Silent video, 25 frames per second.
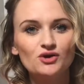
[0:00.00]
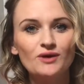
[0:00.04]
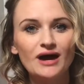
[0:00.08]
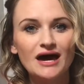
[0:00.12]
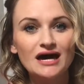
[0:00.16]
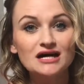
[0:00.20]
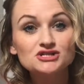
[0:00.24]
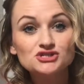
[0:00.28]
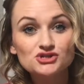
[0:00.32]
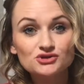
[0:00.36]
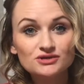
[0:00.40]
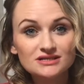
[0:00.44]

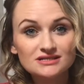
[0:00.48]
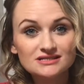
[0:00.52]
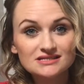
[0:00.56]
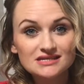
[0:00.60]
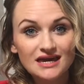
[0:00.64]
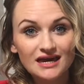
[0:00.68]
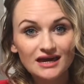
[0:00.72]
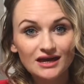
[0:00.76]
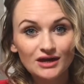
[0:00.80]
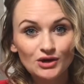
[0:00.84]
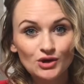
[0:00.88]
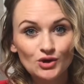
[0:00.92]
As you can
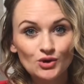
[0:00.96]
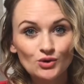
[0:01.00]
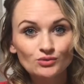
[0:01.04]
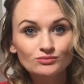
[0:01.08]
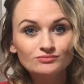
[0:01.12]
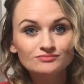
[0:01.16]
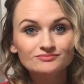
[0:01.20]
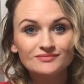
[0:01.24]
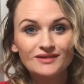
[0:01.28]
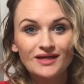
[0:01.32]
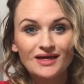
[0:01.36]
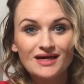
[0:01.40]
tell
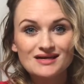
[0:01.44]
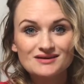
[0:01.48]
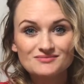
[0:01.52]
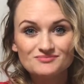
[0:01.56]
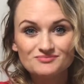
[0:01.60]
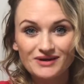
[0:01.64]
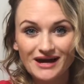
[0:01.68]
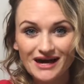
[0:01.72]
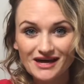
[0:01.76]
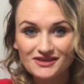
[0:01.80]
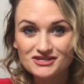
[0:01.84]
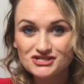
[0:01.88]

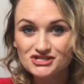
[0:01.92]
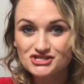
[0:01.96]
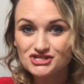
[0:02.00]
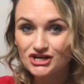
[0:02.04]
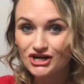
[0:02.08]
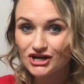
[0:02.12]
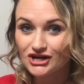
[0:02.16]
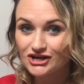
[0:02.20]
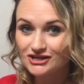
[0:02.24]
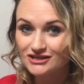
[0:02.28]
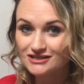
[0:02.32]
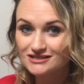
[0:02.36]
by the
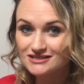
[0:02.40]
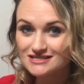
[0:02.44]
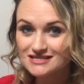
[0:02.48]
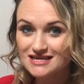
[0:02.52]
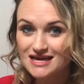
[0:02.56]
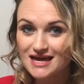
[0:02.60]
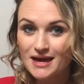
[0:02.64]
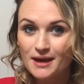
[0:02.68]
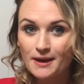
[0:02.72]
shirt,